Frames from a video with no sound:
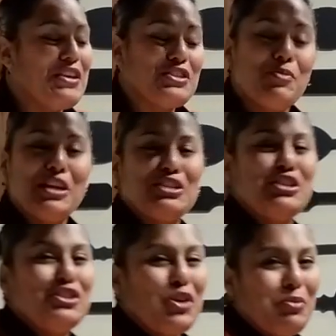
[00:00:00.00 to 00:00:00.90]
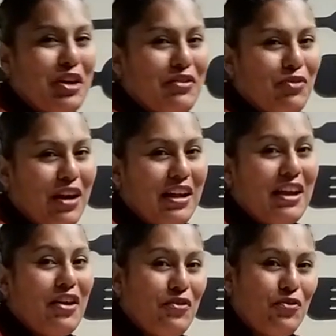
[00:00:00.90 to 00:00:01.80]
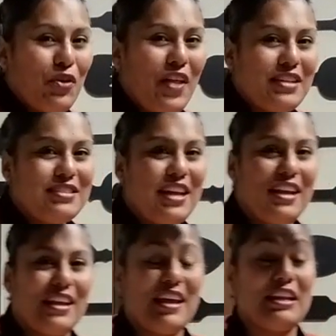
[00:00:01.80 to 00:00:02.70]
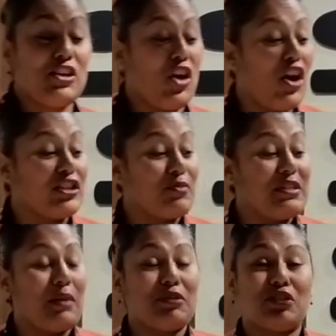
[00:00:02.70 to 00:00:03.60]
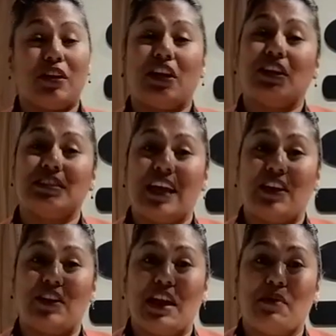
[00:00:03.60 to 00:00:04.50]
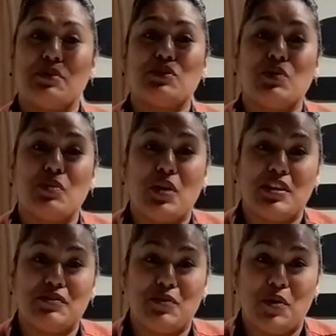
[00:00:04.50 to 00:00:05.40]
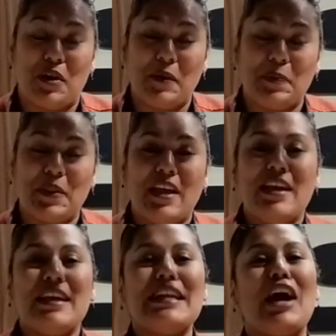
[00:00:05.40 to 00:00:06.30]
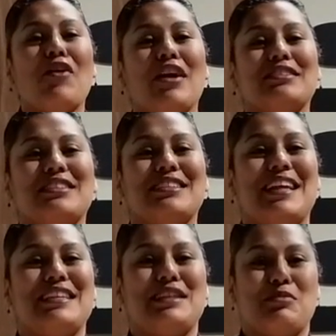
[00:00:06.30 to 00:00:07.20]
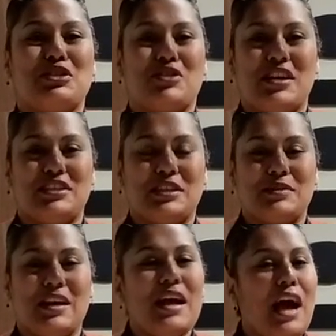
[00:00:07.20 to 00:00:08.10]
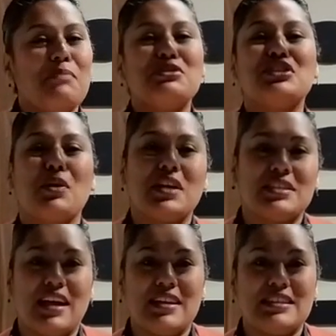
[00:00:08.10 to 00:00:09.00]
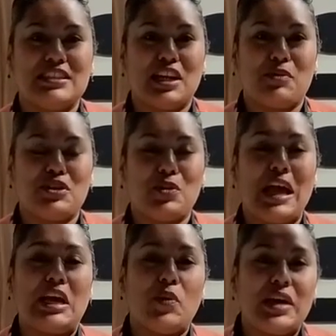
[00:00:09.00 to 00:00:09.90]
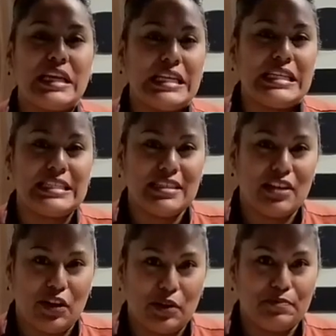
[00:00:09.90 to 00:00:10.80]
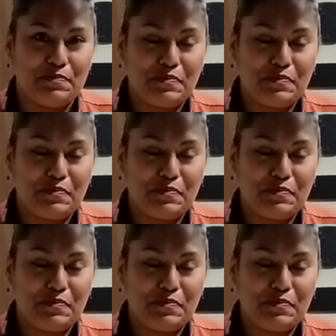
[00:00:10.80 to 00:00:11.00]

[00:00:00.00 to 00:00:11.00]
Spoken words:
So make sure you join me on Friday for that steak, and it'll also be demonstrating on Saturday between 1 and 4. Now on to today's demonstration. I'm so excited to share with you a quick and easy dinner.